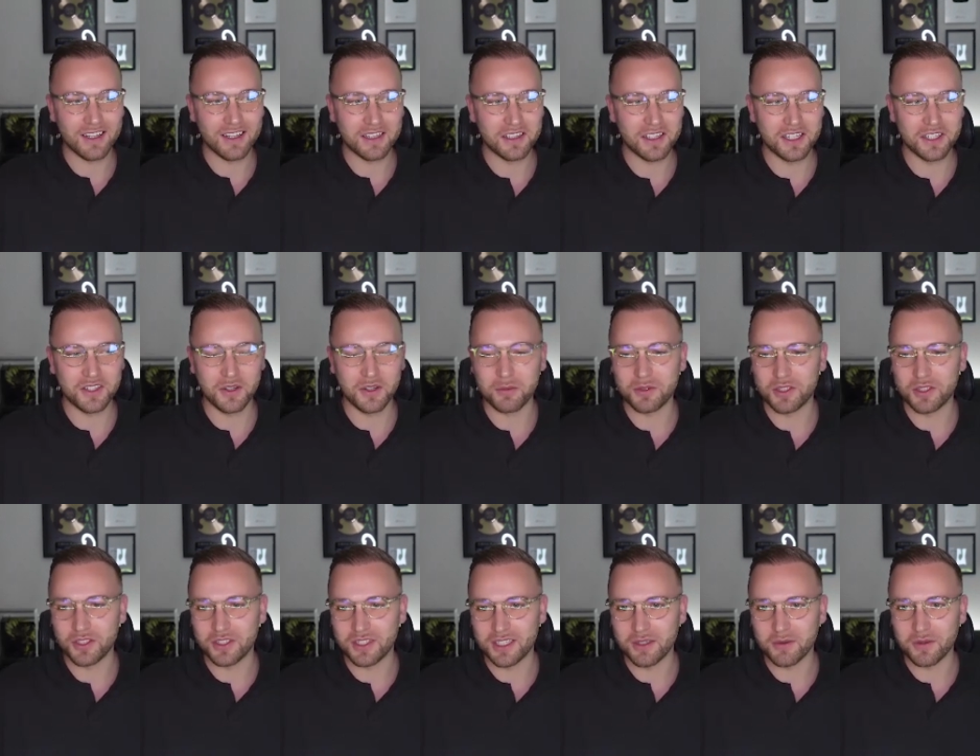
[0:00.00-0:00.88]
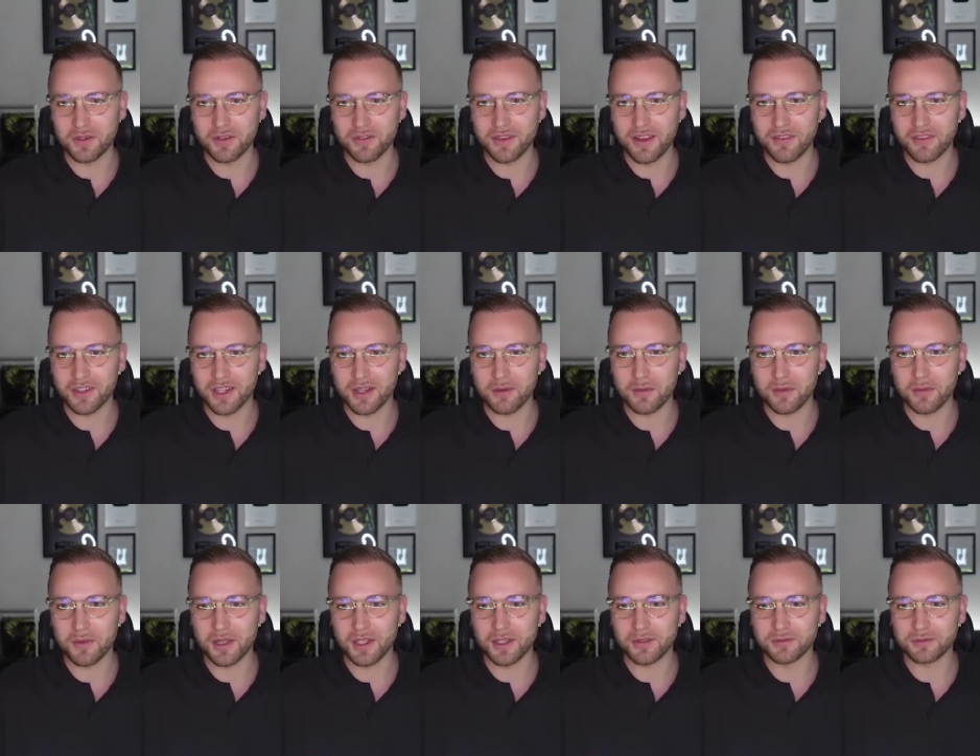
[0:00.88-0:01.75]
this opportunity would have never come
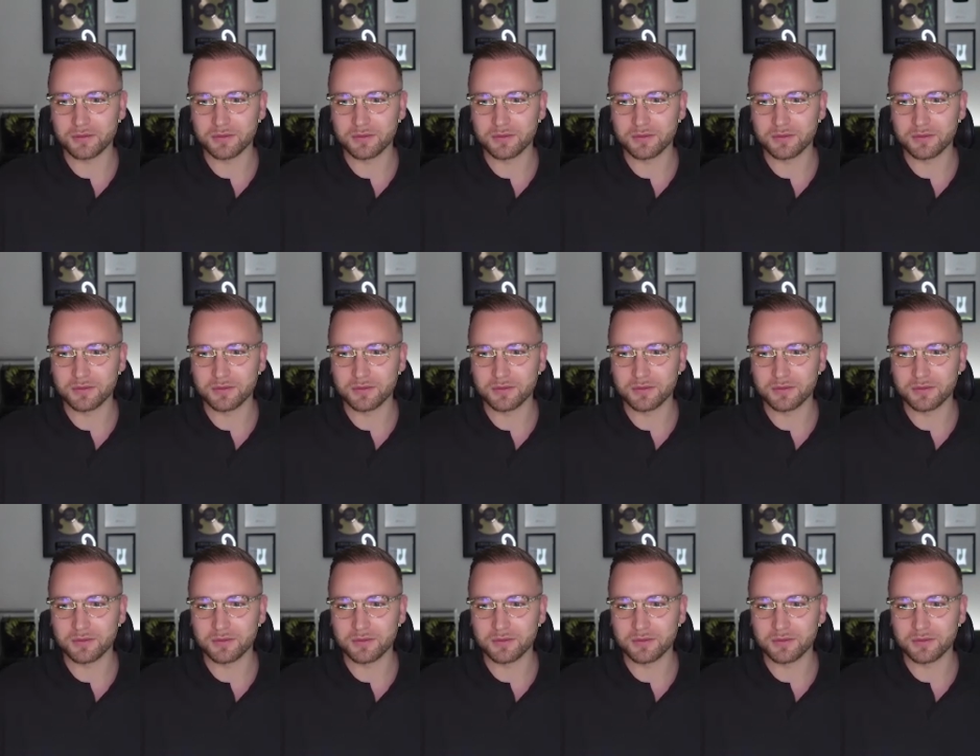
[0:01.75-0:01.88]
about.